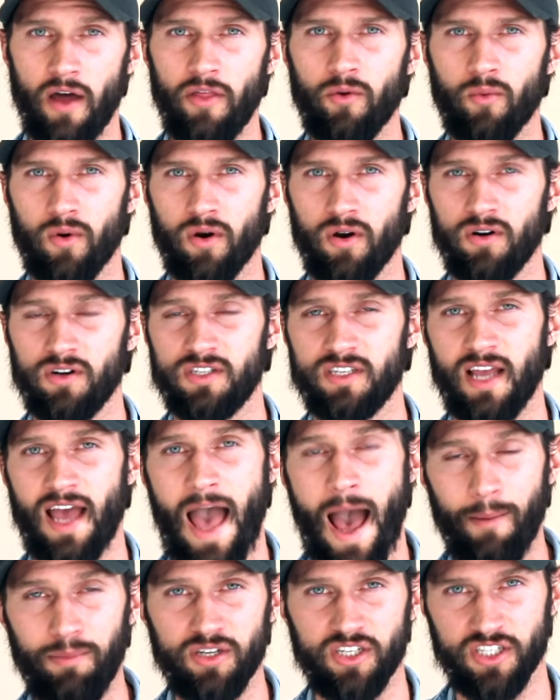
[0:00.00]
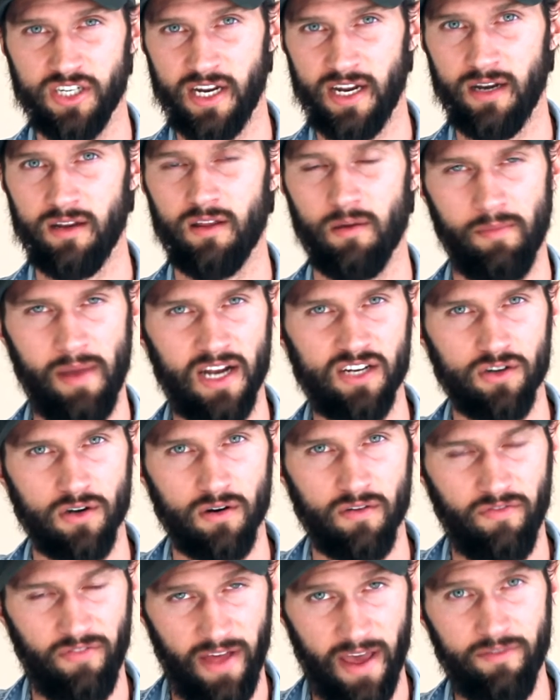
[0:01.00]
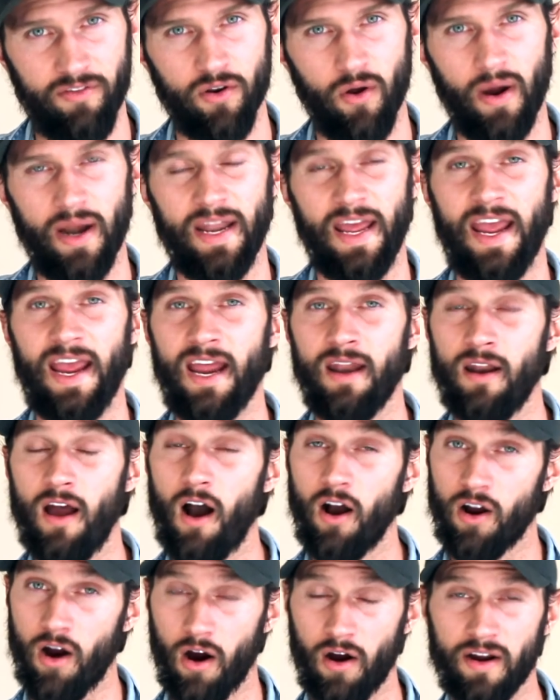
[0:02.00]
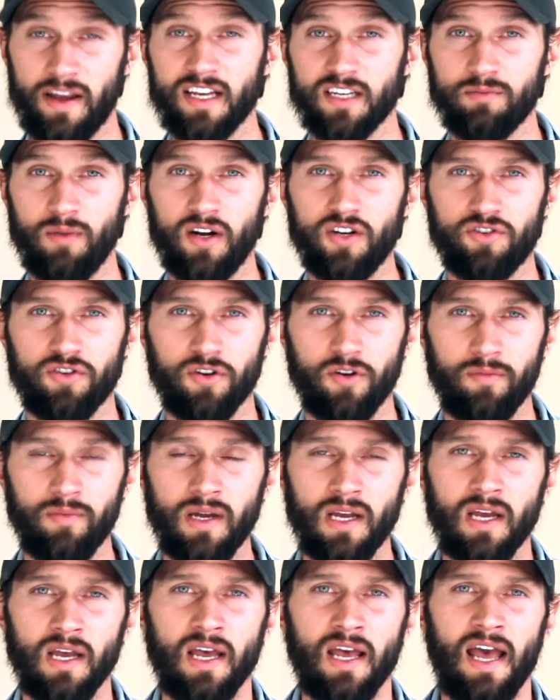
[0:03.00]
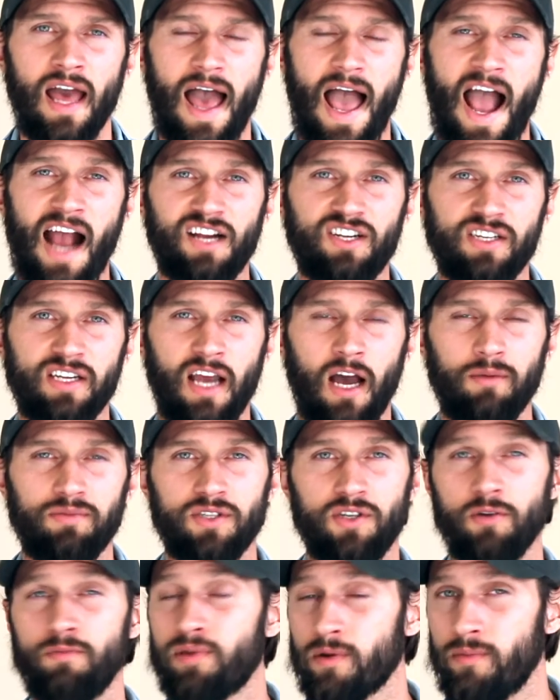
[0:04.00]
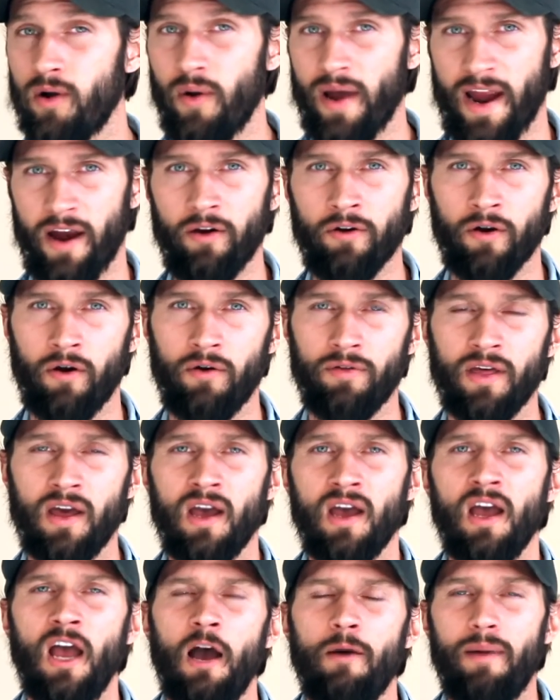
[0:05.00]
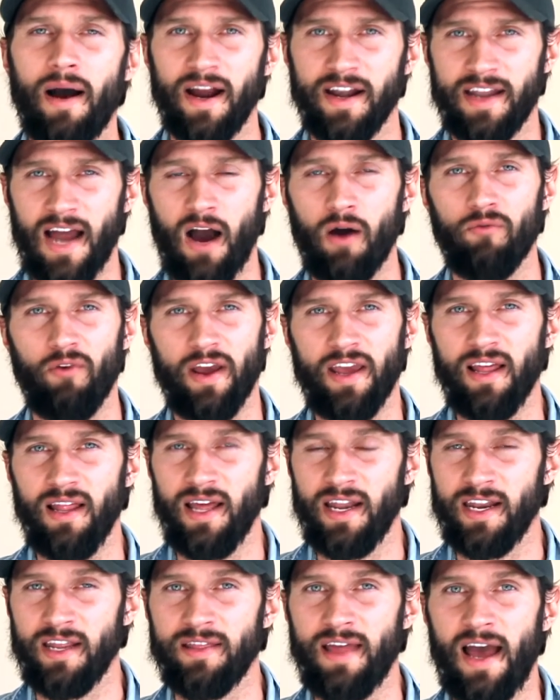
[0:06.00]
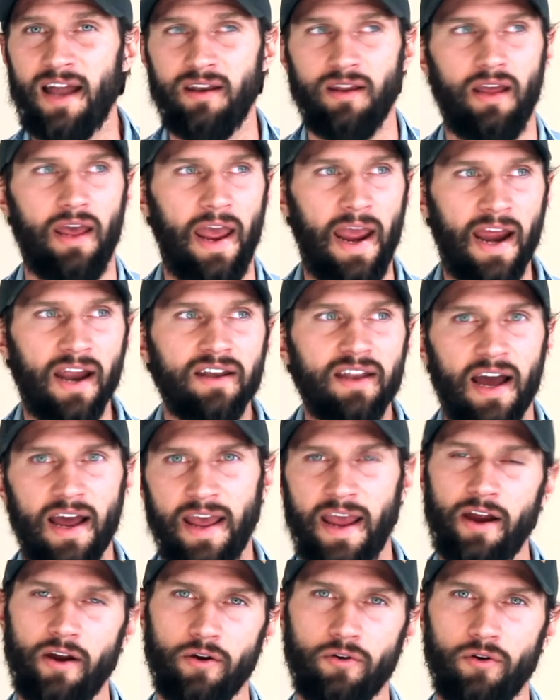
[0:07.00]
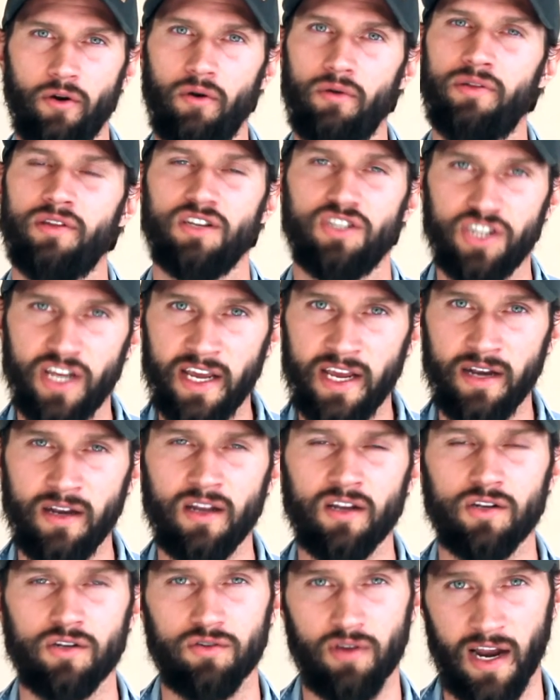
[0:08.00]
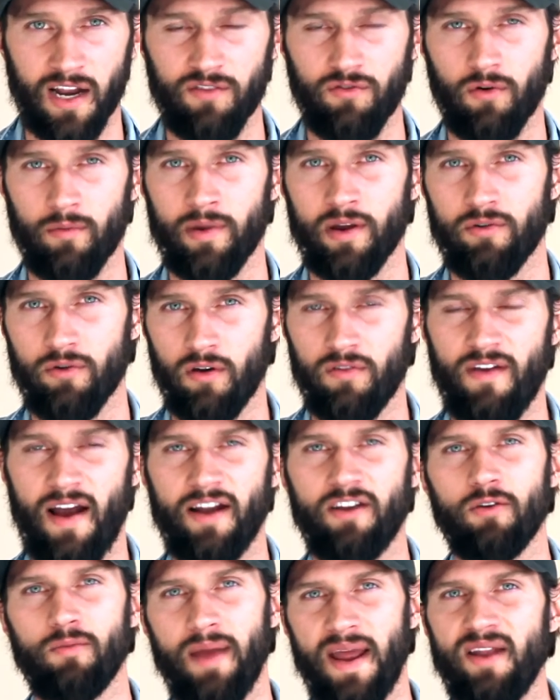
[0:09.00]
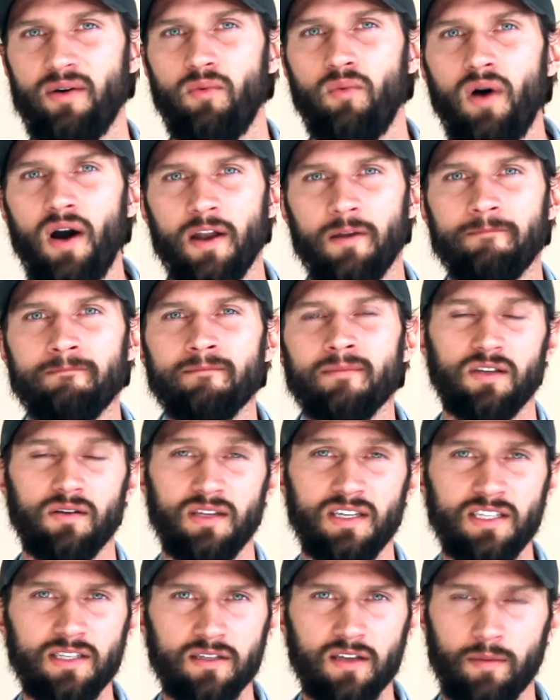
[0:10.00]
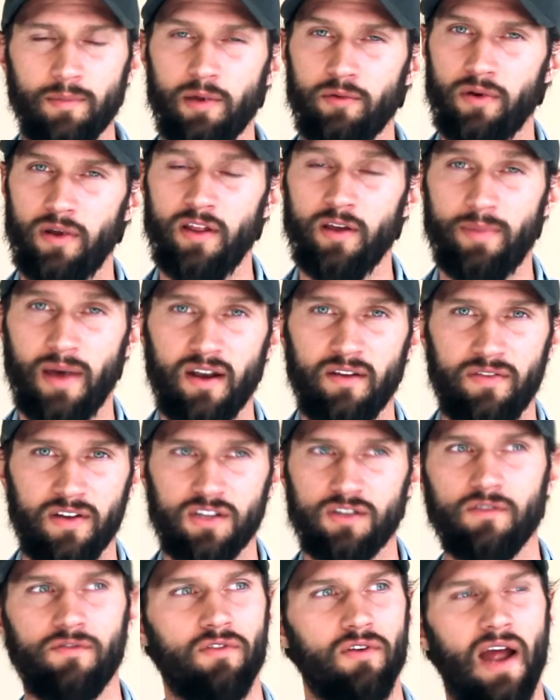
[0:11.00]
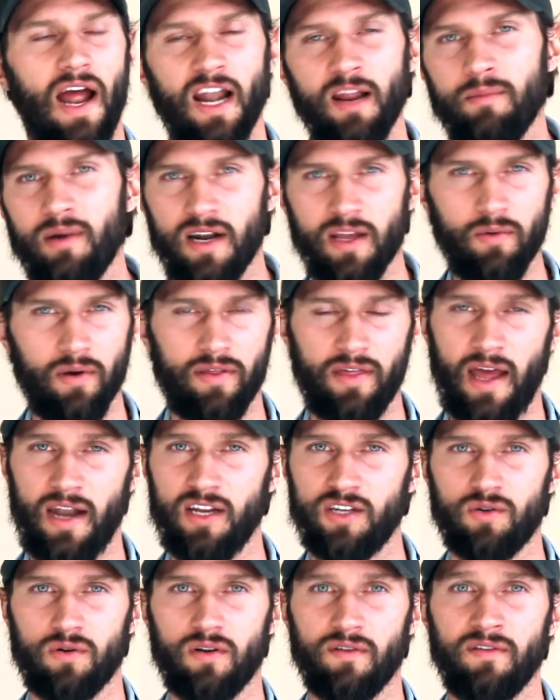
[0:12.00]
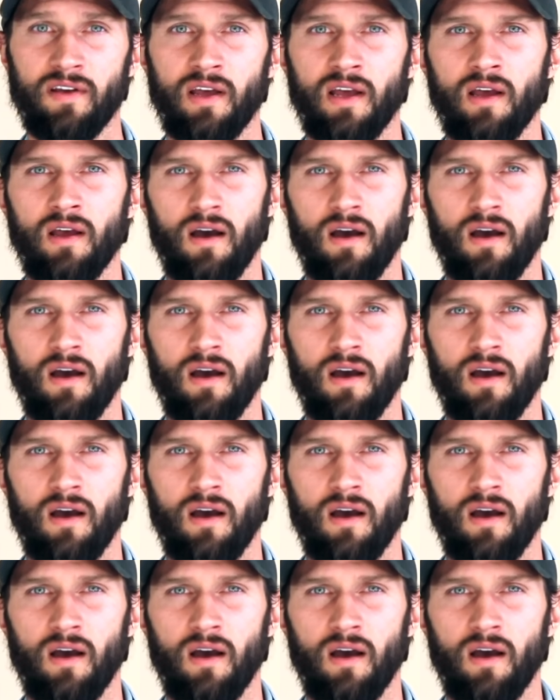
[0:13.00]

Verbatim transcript: in other words, apigenin, the major flavonoid in agaricus mushroom, actually helps to promote hair growth by downregulating that anti-hair growth gene transforming growth factor beta 1. So this is going to be really beneficial for anybody with any sort of